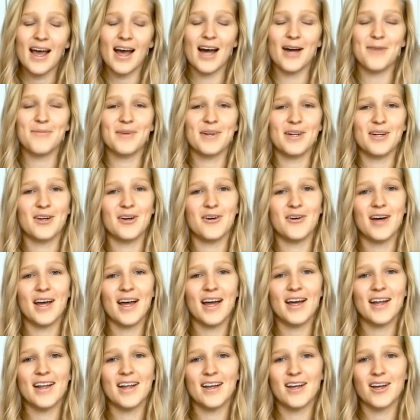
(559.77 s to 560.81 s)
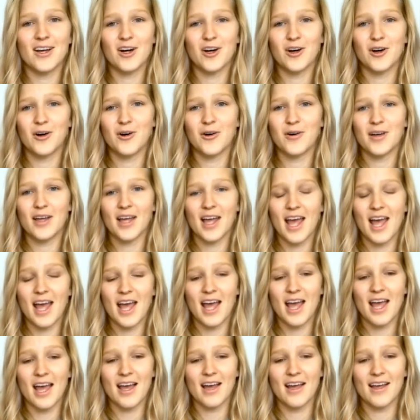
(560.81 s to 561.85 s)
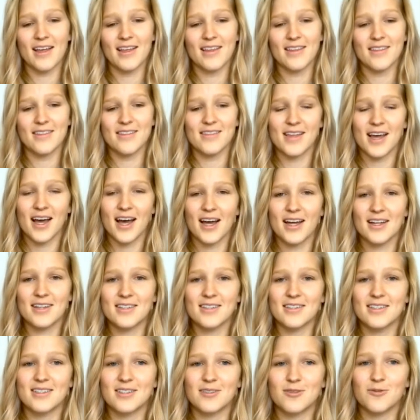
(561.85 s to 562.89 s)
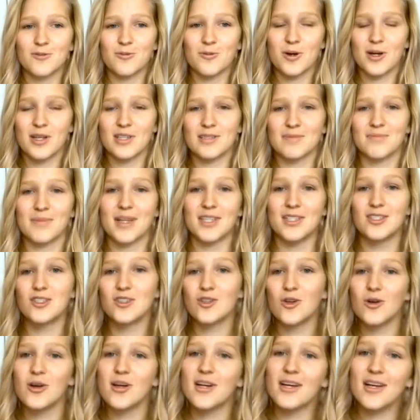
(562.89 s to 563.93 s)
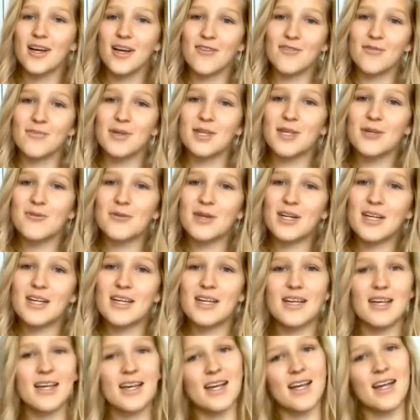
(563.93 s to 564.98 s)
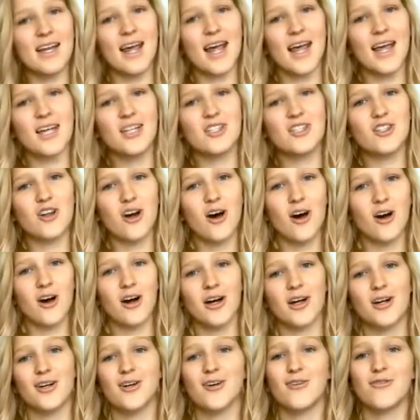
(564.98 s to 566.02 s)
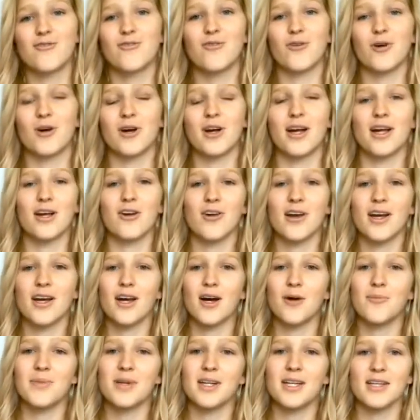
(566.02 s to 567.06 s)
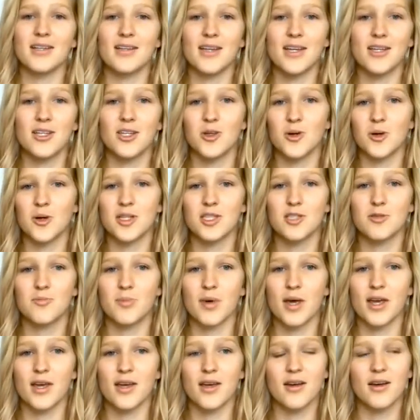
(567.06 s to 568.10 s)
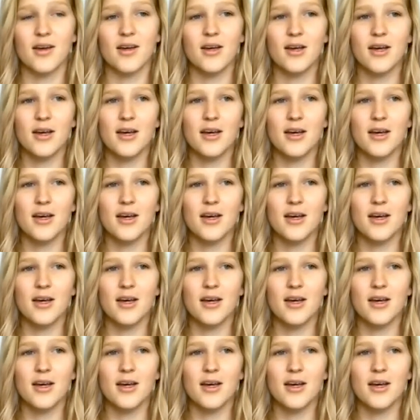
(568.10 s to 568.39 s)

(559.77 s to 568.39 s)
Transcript: I'm gonna go ahead and go, and that was my story of me working in H R for a great company like U S Bank,